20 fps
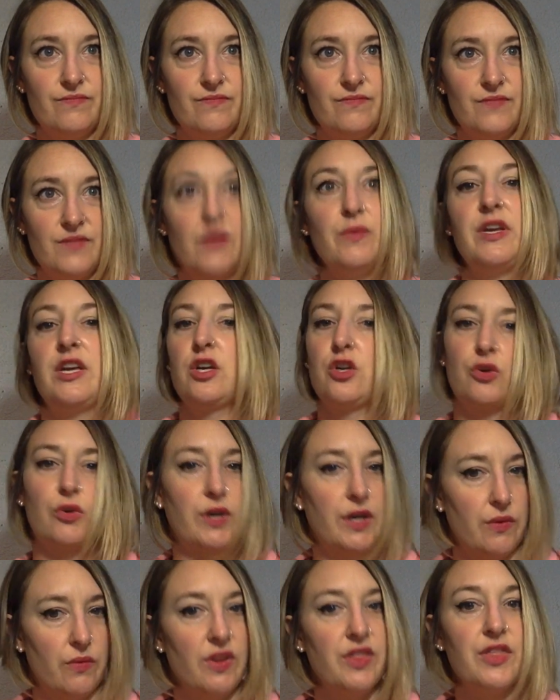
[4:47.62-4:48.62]
that we
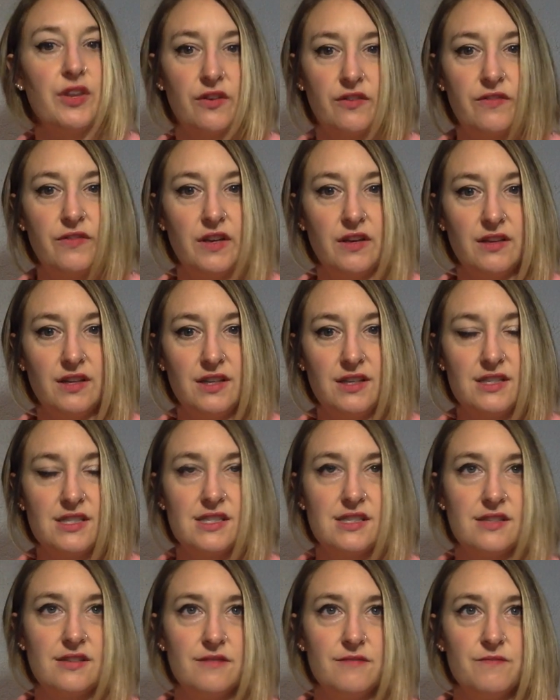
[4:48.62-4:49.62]
agree with their
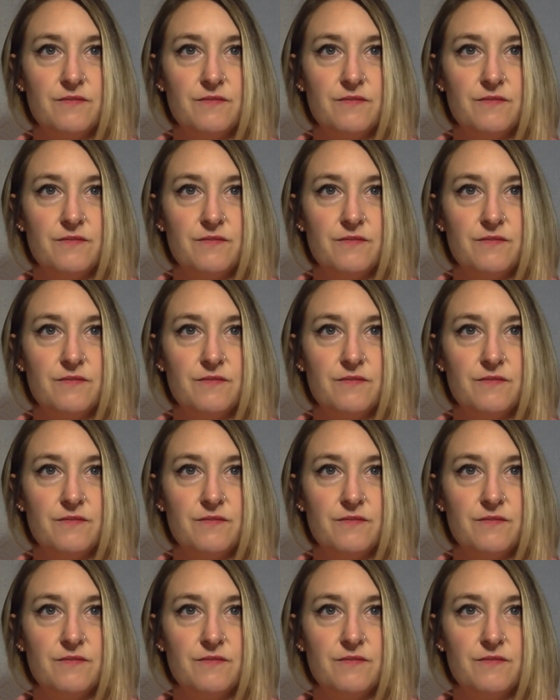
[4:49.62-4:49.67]
feelings.